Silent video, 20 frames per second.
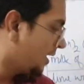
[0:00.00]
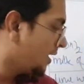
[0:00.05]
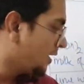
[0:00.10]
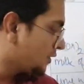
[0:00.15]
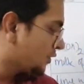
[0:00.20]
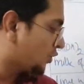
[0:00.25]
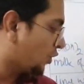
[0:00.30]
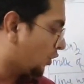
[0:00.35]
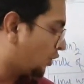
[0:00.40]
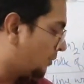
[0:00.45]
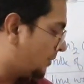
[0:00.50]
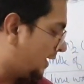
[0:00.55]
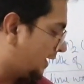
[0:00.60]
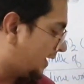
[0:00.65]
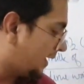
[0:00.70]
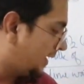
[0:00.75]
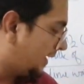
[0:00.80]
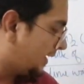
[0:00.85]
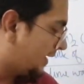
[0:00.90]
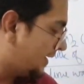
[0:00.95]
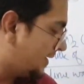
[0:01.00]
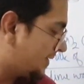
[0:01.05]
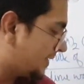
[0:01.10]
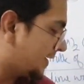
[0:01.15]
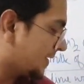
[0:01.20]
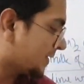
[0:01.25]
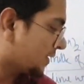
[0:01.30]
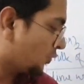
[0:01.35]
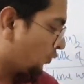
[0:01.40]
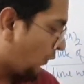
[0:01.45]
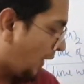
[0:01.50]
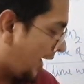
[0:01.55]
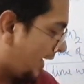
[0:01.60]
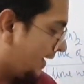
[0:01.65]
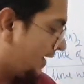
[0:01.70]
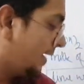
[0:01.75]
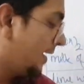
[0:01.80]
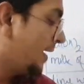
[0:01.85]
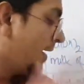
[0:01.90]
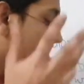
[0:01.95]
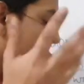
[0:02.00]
solubility decreases. Why?